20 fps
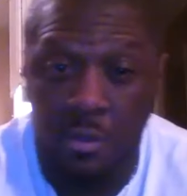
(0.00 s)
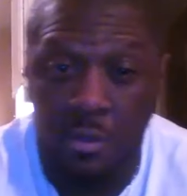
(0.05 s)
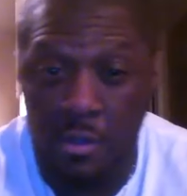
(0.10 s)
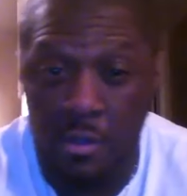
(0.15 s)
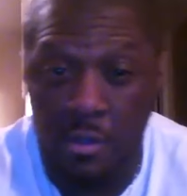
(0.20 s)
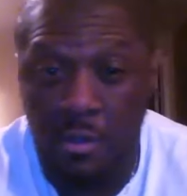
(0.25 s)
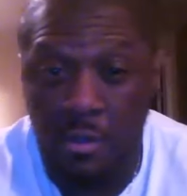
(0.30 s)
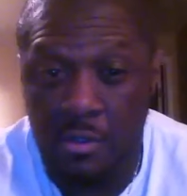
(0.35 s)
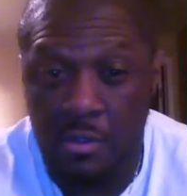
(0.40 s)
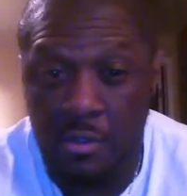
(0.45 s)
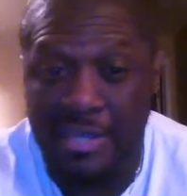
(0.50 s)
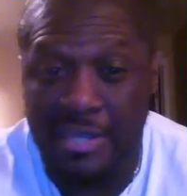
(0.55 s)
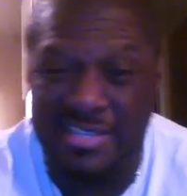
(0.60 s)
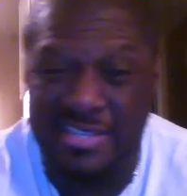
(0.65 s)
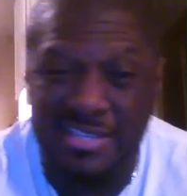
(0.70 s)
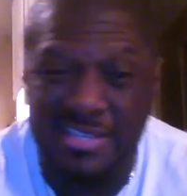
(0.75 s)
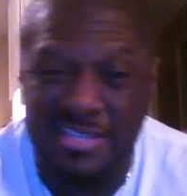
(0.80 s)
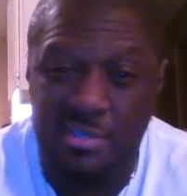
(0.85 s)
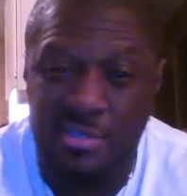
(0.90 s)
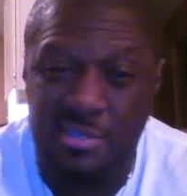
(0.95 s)
Like I said, there's
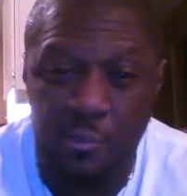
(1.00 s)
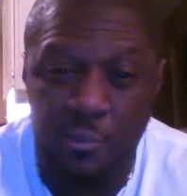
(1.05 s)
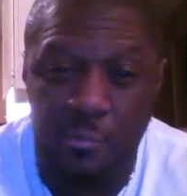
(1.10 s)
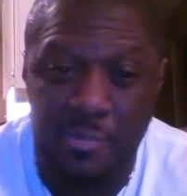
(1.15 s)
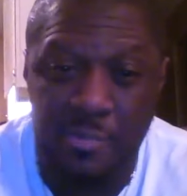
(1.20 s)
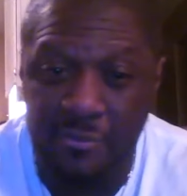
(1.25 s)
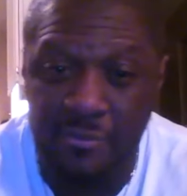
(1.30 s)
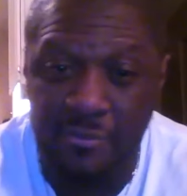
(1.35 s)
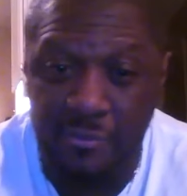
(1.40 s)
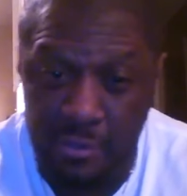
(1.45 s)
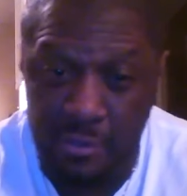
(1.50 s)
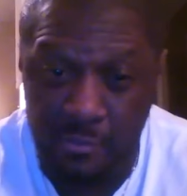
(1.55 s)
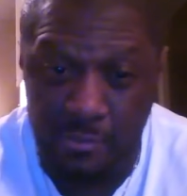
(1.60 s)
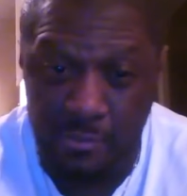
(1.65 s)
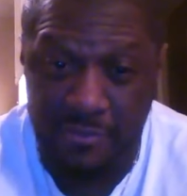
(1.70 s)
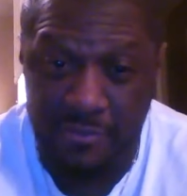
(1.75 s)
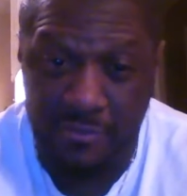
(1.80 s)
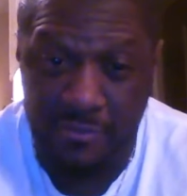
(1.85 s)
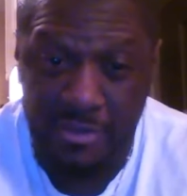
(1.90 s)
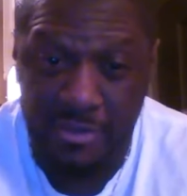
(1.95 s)
no beef with the brother.
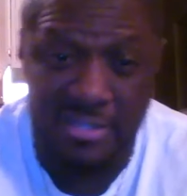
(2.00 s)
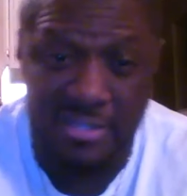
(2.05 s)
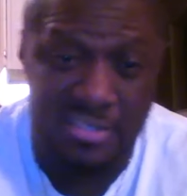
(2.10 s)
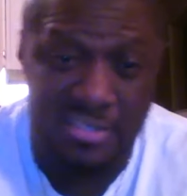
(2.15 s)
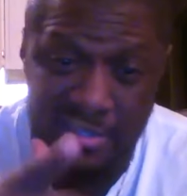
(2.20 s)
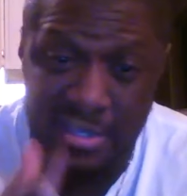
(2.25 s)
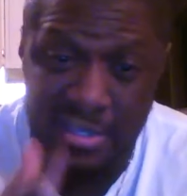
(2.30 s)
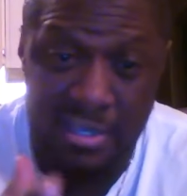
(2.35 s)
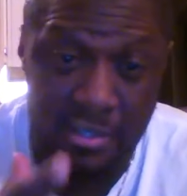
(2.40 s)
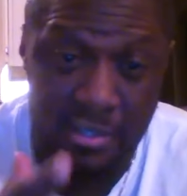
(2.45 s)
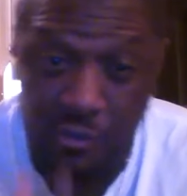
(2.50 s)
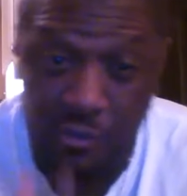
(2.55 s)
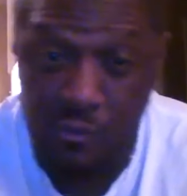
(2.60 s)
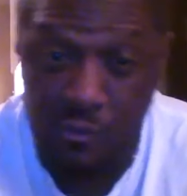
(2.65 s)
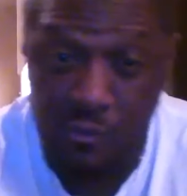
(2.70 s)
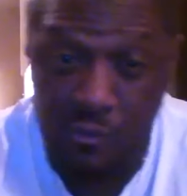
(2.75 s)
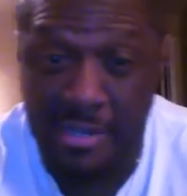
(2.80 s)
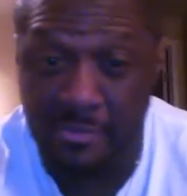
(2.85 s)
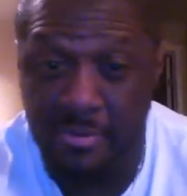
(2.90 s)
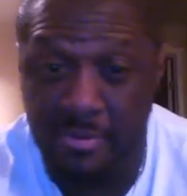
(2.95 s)
I understand it's great.
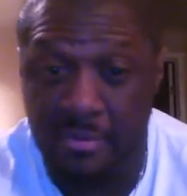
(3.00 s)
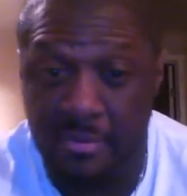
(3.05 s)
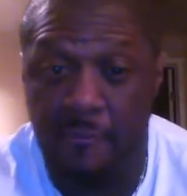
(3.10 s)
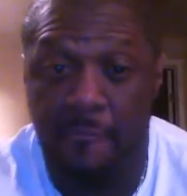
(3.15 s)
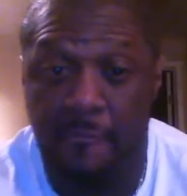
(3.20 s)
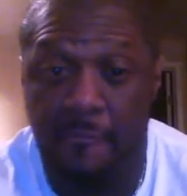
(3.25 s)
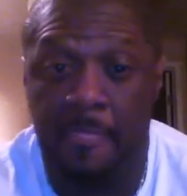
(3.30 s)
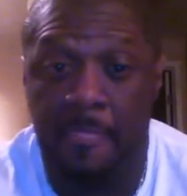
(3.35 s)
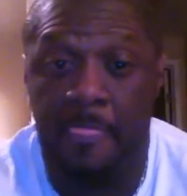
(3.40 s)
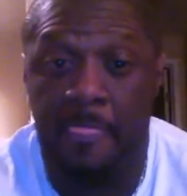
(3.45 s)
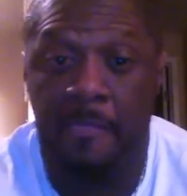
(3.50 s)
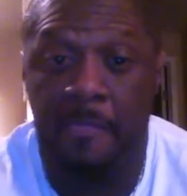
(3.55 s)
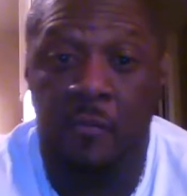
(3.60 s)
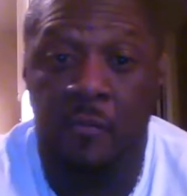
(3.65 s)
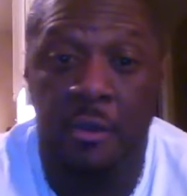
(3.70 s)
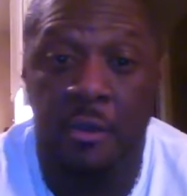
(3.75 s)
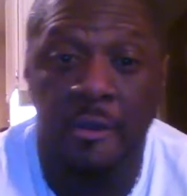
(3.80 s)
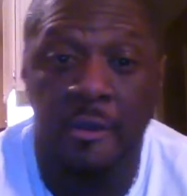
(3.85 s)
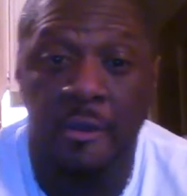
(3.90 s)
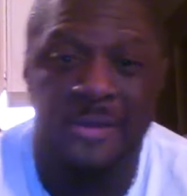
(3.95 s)
But
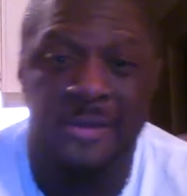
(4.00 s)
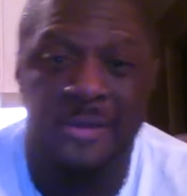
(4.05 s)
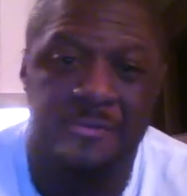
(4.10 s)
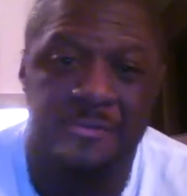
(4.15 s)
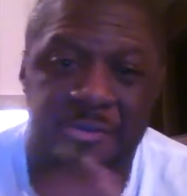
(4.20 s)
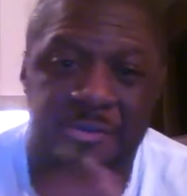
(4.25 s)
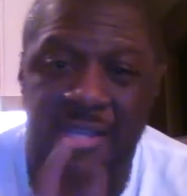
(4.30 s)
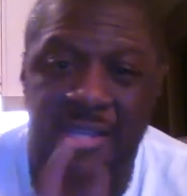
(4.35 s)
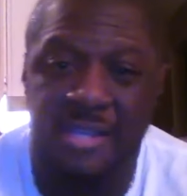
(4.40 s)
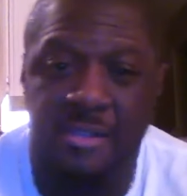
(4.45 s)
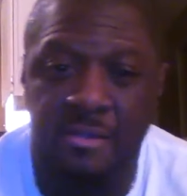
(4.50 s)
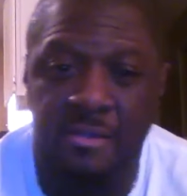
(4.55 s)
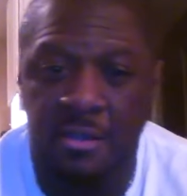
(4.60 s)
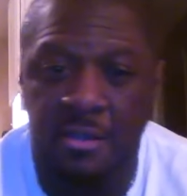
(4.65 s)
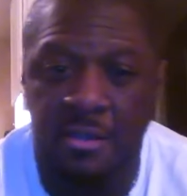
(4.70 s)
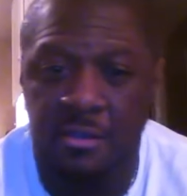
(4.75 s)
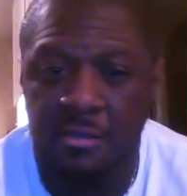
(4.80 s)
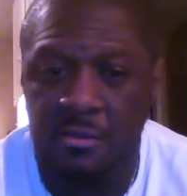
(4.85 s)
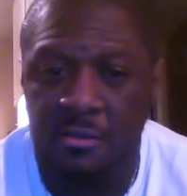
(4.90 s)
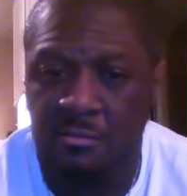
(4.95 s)
I'm saying,
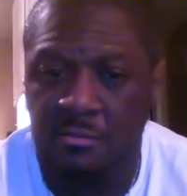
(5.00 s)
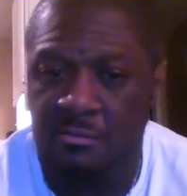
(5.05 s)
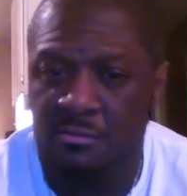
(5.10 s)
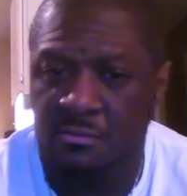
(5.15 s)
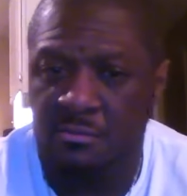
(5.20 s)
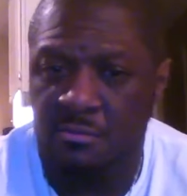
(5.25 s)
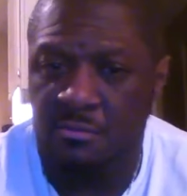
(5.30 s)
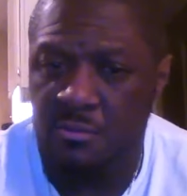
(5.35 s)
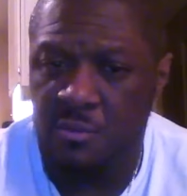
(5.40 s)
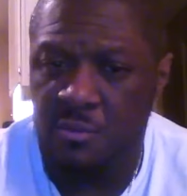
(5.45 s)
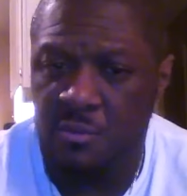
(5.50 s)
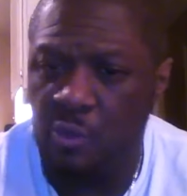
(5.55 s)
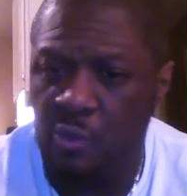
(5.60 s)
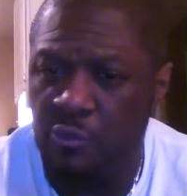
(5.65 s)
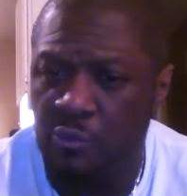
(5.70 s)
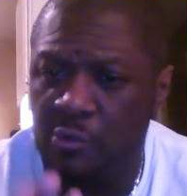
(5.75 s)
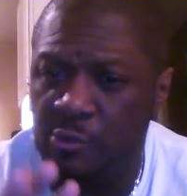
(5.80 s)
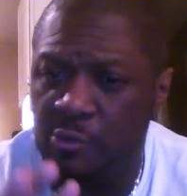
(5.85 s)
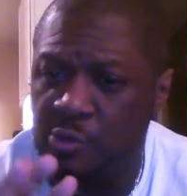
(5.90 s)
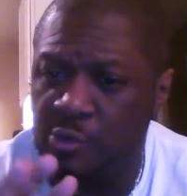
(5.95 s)
don't throw
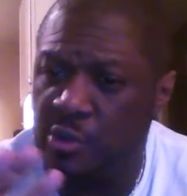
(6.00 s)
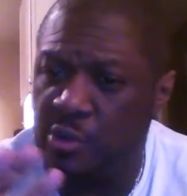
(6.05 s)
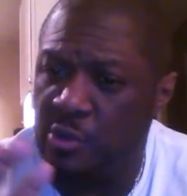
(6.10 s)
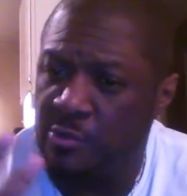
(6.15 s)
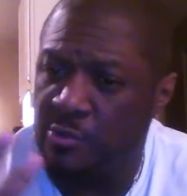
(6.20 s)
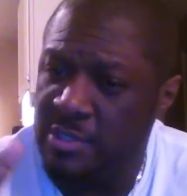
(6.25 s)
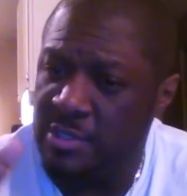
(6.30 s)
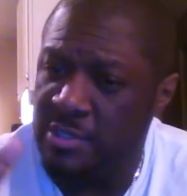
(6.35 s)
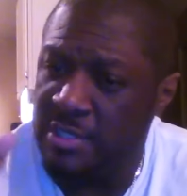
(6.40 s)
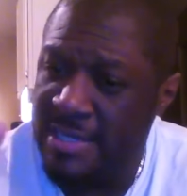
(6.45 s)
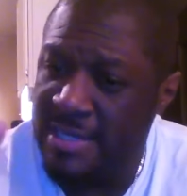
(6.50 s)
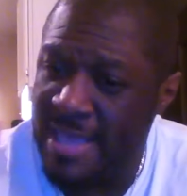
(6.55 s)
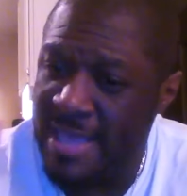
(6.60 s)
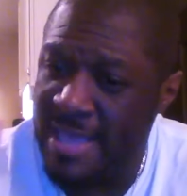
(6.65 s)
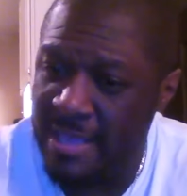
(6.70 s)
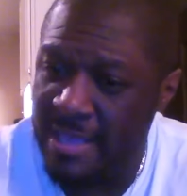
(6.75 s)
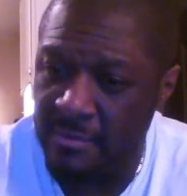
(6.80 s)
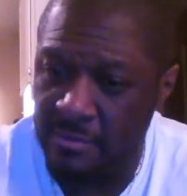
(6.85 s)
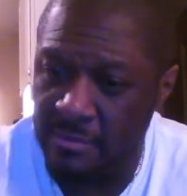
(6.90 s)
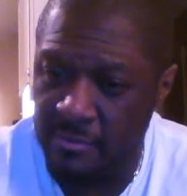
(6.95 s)
stones in that
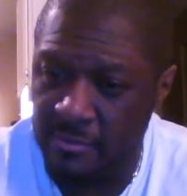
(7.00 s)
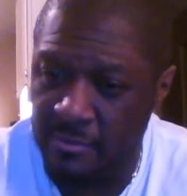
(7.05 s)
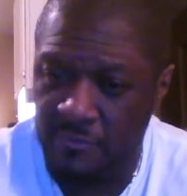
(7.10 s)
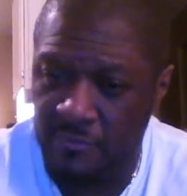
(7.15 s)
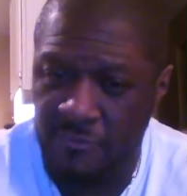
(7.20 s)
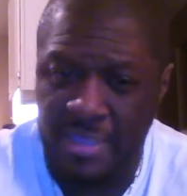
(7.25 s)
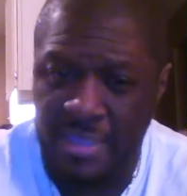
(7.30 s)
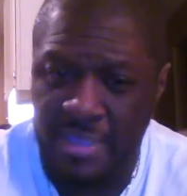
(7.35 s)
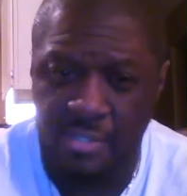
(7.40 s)
fashion.